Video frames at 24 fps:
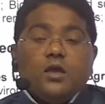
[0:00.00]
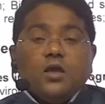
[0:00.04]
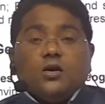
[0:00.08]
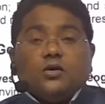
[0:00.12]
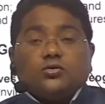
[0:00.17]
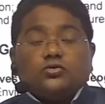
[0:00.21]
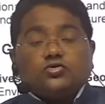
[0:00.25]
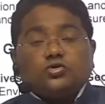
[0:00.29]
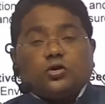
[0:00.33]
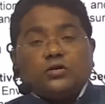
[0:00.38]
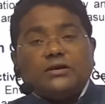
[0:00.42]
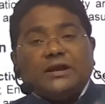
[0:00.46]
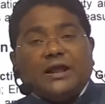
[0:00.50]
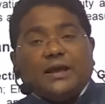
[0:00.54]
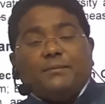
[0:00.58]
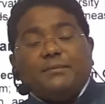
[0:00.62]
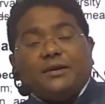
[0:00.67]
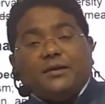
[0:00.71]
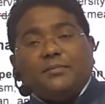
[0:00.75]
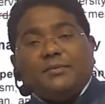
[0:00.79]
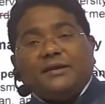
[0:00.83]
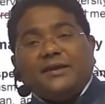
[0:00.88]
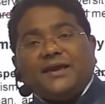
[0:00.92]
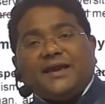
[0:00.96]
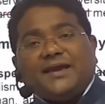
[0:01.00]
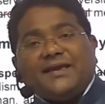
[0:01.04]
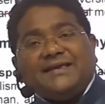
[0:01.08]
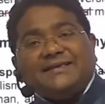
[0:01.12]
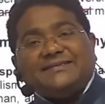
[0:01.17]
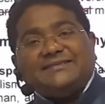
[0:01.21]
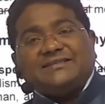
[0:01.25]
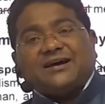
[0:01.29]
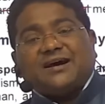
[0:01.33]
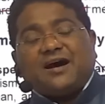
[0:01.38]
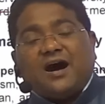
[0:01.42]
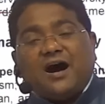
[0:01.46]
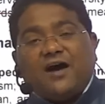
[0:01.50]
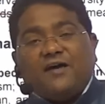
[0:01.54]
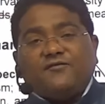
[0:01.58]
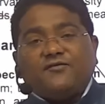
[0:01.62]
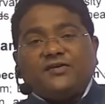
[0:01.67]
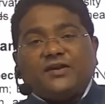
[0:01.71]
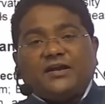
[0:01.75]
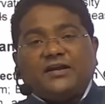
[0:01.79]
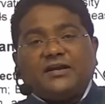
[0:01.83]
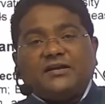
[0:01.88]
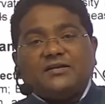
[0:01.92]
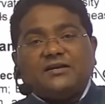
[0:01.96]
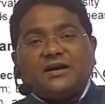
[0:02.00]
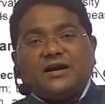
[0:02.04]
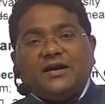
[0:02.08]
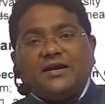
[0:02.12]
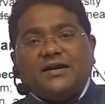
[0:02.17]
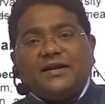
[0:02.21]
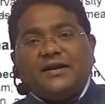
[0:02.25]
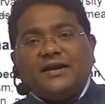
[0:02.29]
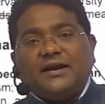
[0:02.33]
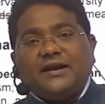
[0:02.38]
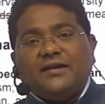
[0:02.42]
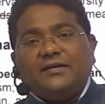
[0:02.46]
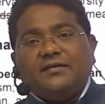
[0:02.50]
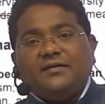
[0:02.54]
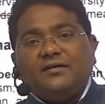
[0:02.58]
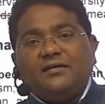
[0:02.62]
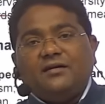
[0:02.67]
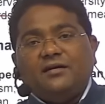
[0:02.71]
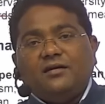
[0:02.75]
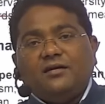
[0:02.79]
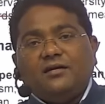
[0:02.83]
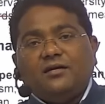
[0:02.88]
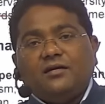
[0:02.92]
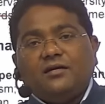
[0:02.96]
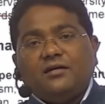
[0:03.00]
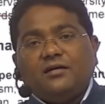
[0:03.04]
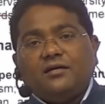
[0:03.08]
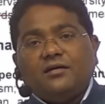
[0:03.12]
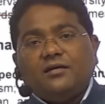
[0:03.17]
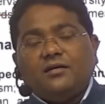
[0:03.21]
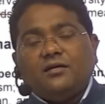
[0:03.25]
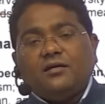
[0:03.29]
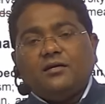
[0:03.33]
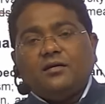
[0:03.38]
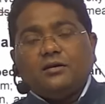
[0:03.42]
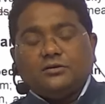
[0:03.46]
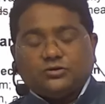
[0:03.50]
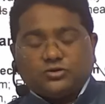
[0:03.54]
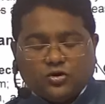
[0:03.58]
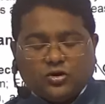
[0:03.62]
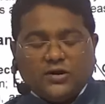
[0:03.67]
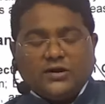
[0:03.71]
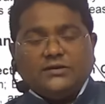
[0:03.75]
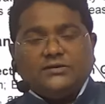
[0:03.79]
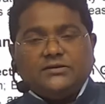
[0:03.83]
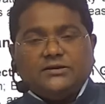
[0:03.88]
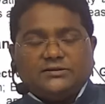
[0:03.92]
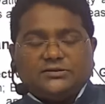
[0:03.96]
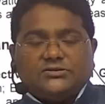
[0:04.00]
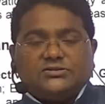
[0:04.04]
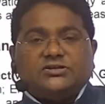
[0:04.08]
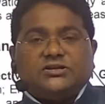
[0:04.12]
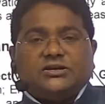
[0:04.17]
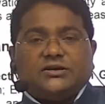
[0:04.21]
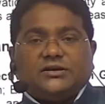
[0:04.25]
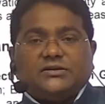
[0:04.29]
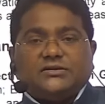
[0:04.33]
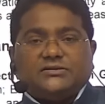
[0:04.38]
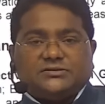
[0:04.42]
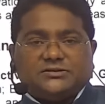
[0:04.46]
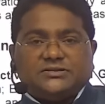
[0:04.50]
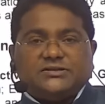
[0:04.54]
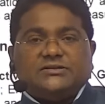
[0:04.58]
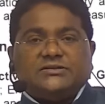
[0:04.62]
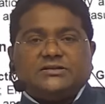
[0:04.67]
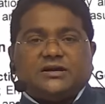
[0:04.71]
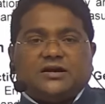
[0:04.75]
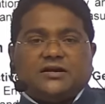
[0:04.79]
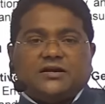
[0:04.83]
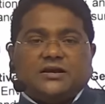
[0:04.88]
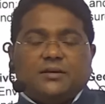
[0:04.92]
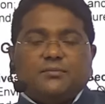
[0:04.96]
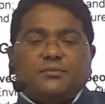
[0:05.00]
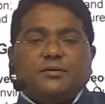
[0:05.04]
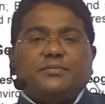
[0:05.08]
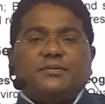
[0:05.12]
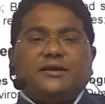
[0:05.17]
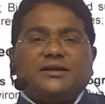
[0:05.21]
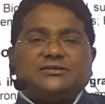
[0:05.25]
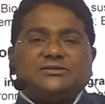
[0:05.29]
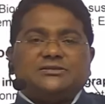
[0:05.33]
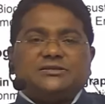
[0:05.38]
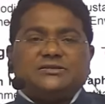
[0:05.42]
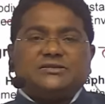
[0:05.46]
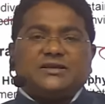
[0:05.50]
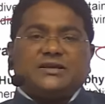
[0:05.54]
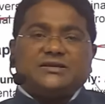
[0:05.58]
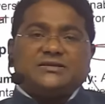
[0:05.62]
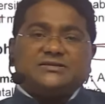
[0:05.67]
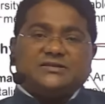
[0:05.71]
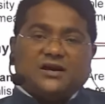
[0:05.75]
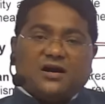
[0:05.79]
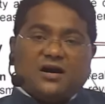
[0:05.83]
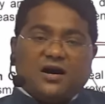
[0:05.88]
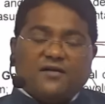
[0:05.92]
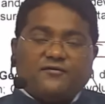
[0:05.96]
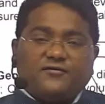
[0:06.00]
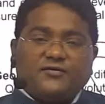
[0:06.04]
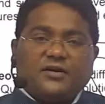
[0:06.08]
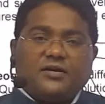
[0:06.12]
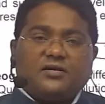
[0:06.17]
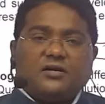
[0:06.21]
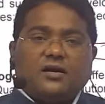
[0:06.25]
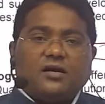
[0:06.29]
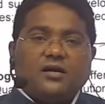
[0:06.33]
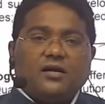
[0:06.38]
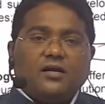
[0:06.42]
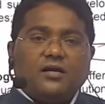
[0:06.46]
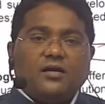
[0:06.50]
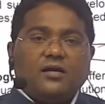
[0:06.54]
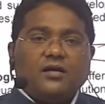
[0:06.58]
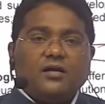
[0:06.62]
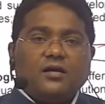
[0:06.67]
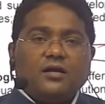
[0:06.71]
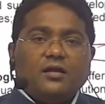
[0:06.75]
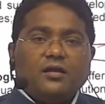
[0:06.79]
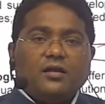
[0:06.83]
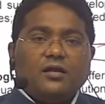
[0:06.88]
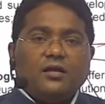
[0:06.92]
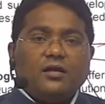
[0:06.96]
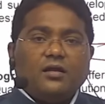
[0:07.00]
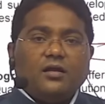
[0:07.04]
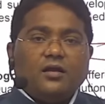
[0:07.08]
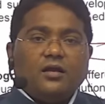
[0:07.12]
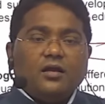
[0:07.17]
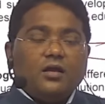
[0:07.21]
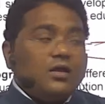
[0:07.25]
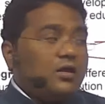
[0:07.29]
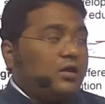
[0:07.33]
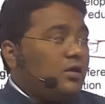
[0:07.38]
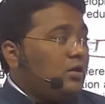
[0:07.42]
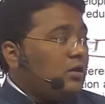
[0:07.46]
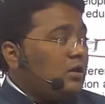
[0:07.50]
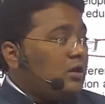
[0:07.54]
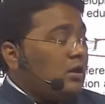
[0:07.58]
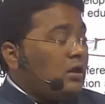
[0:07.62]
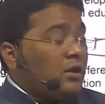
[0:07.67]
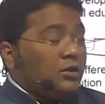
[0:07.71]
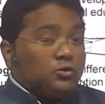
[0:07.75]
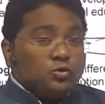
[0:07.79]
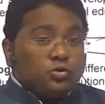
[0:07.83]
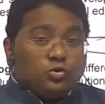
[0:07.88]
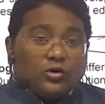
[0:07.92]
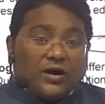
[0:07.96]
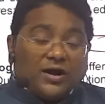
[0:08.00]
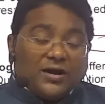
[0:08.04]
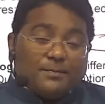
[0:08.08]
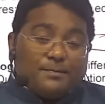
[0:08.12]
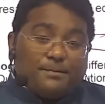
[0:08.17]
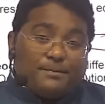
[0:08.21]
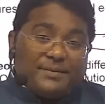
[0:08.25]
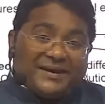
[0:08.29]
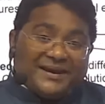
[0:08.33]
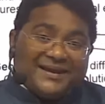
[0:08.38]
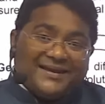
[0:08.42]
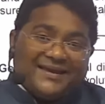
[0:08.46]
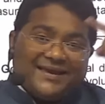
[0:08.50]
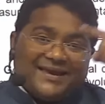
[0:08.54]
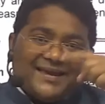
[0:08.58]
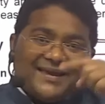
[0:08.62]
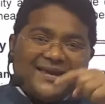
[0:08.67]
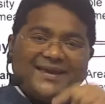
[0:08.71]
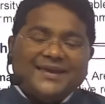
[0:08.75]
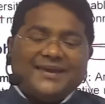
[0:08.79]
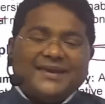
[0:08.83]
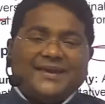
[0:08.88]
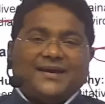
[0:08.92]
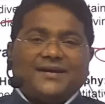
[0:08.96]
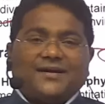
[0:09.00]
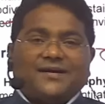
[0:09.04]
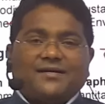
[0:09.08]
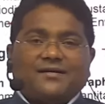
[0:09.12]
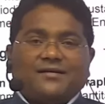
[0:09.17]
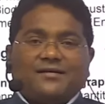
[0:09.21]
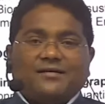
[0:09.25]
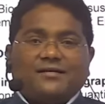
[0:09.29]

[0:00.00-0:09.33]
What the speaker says: So Namibia is the African continent. Sorry, this cheetah, Namibia cheetah is the Africa. You are bringing here,